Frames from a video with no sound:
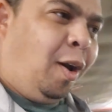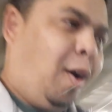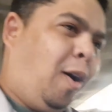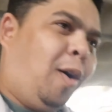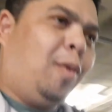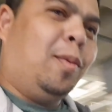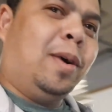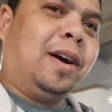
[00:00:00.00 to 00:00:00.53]

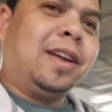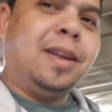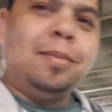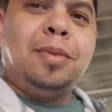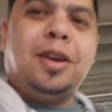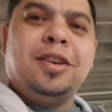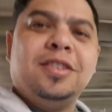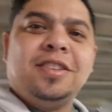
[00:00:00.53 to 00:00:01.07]
are working,
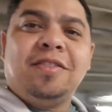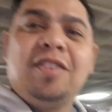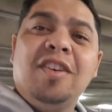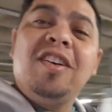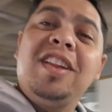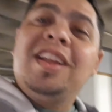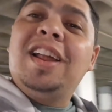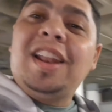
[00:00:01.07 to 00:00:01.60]
because if
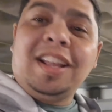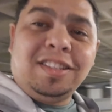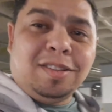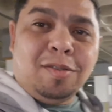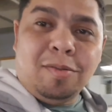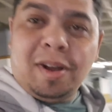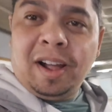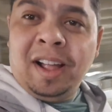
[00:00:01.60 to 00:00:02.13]
your rear lights
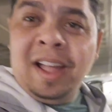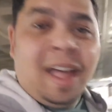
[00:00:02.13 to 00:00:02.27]
don't work,